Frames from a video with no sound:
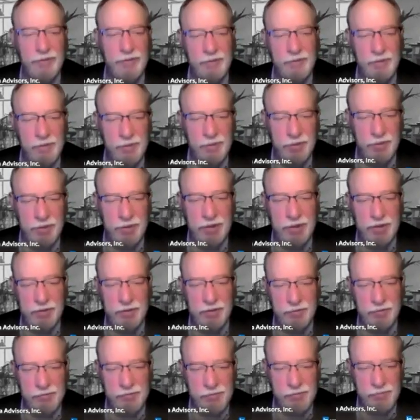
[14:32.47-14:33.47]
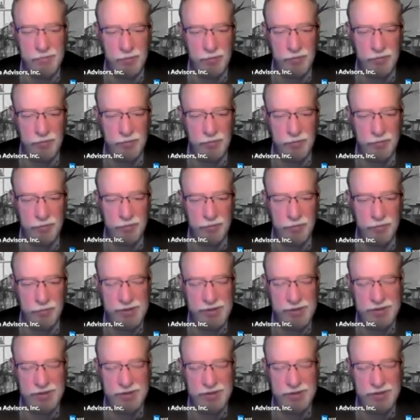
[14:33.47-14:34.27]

looking for ways to